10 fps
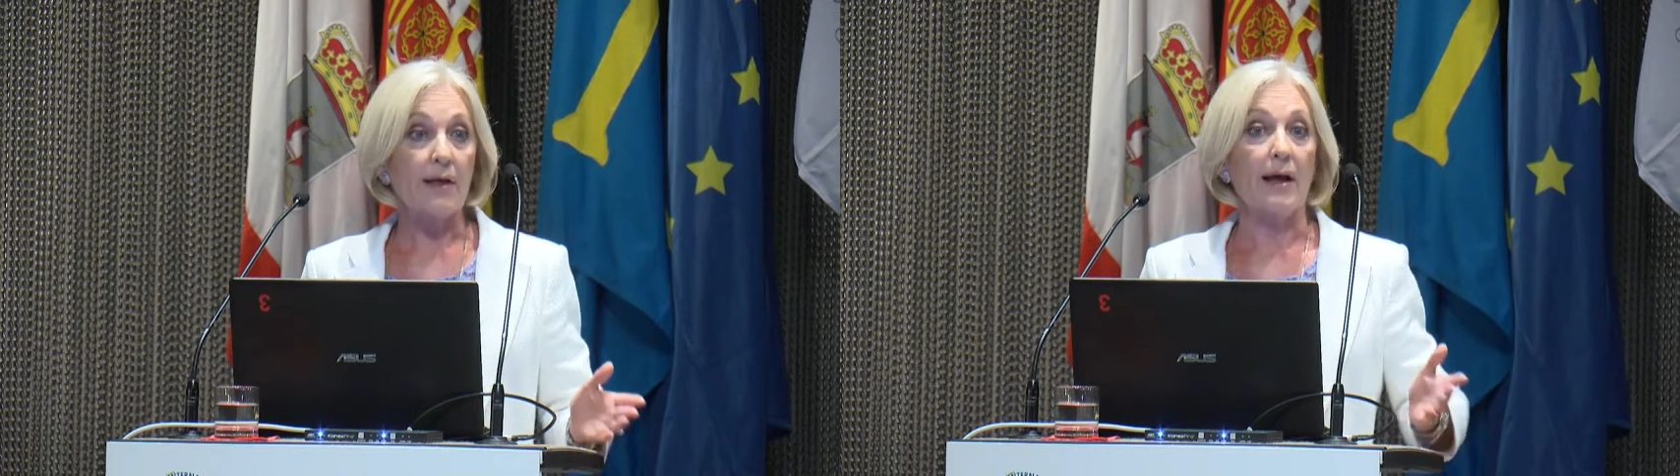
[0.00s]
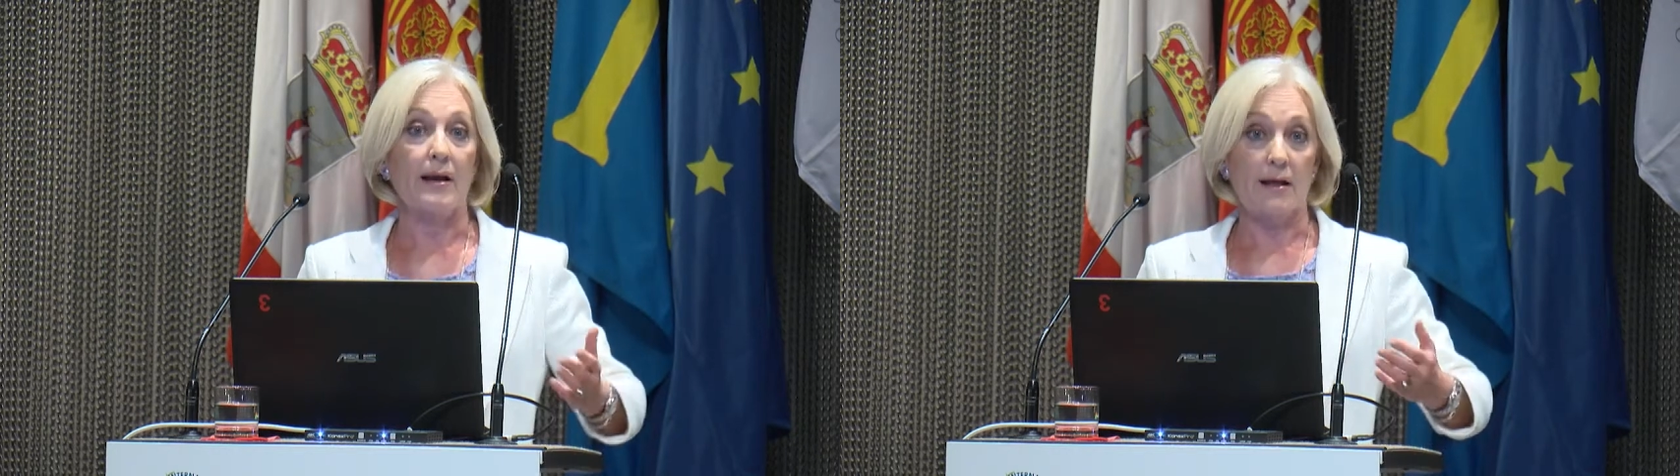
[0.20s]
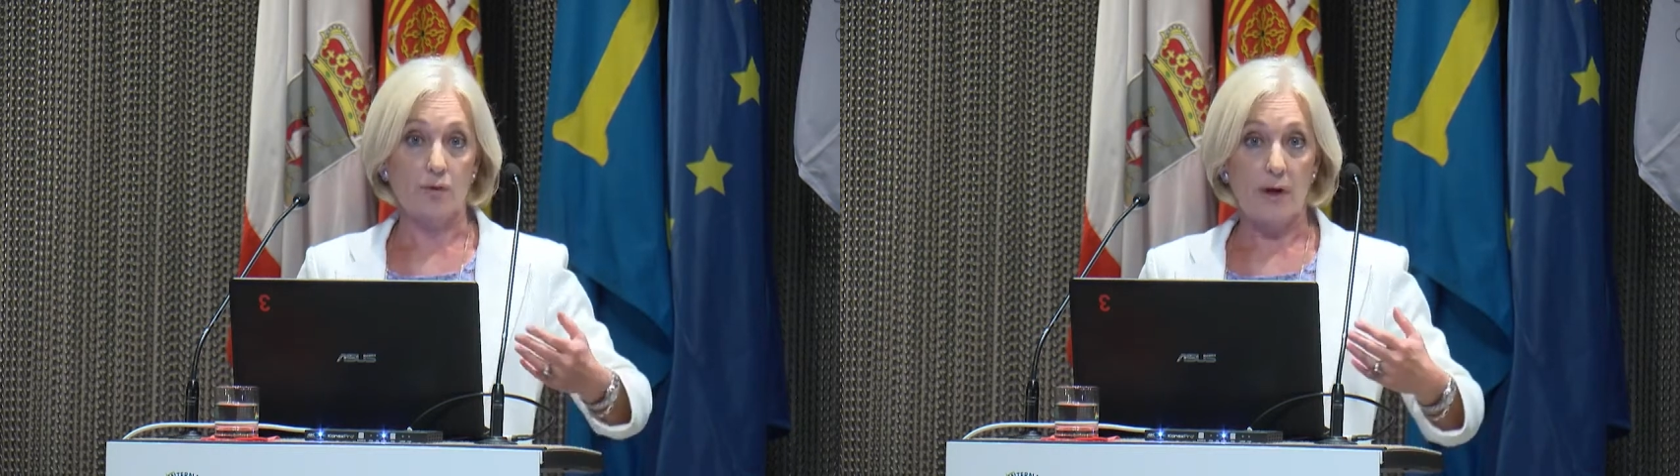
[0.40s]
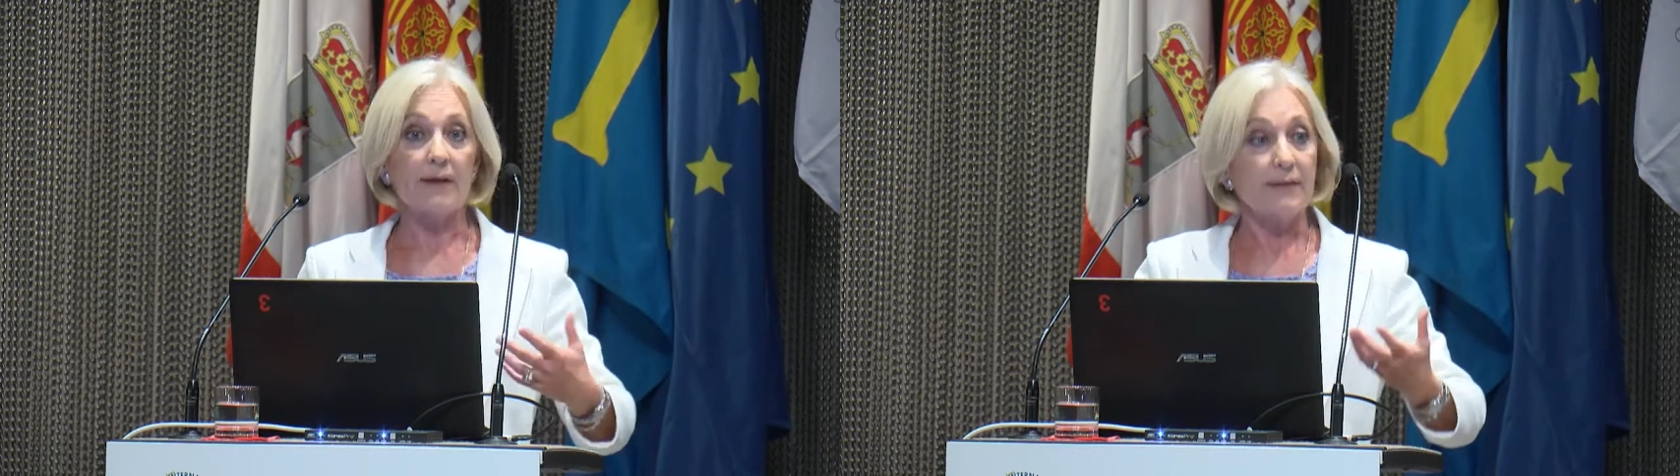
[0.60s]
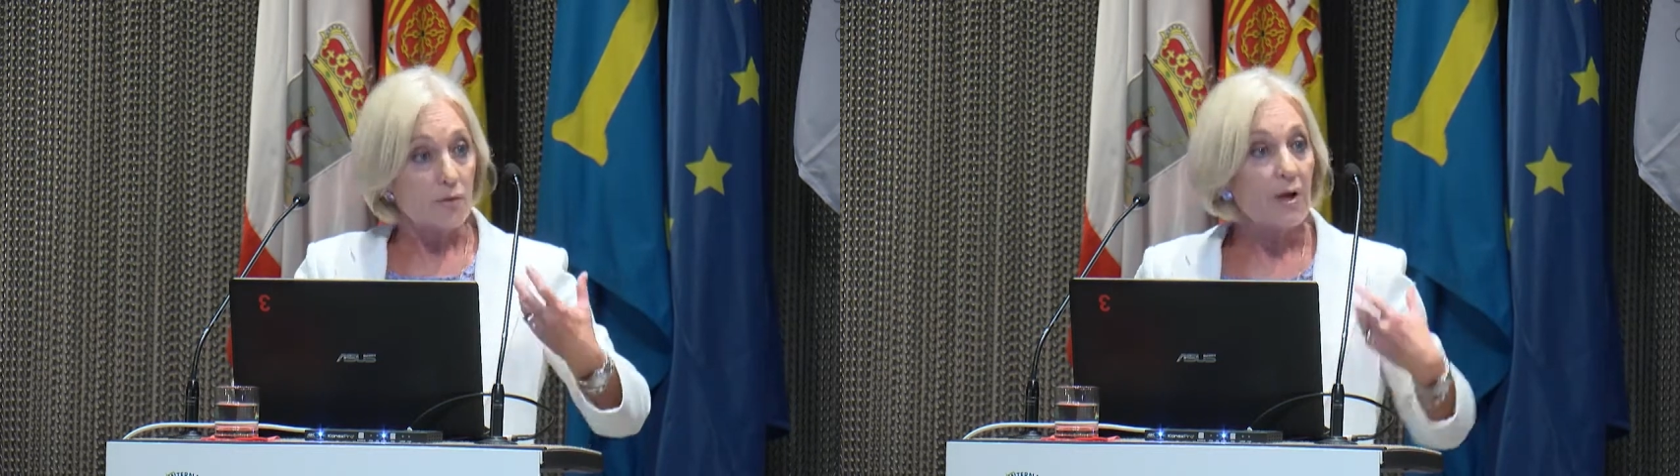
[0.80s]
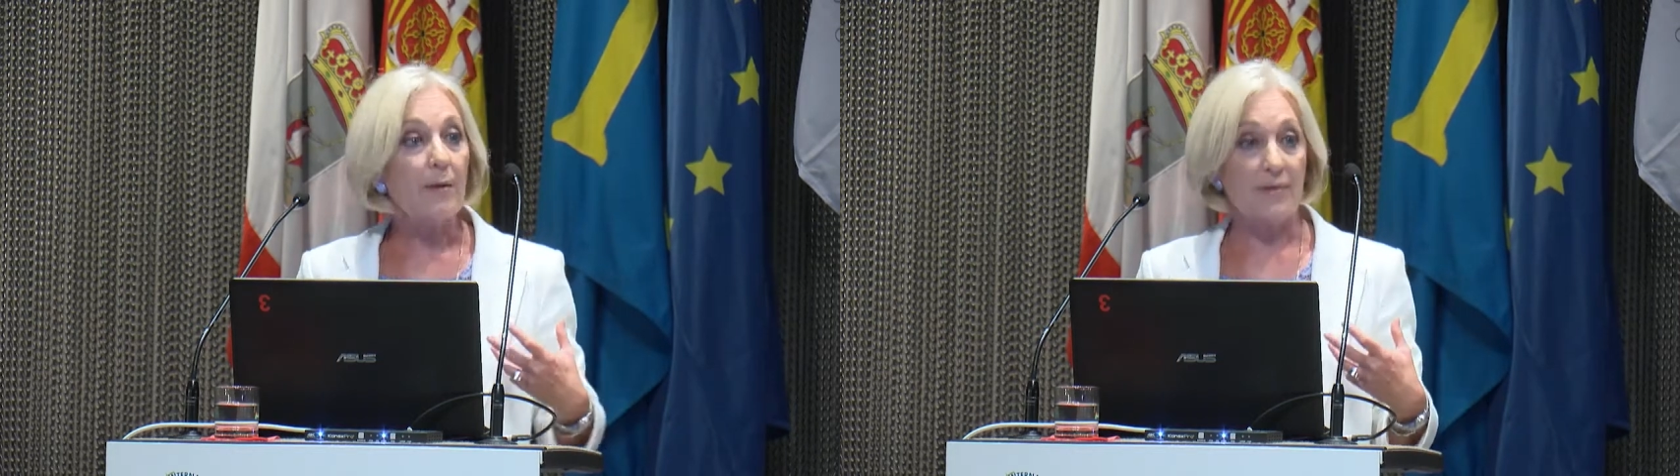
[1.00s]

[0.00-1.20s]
the absorption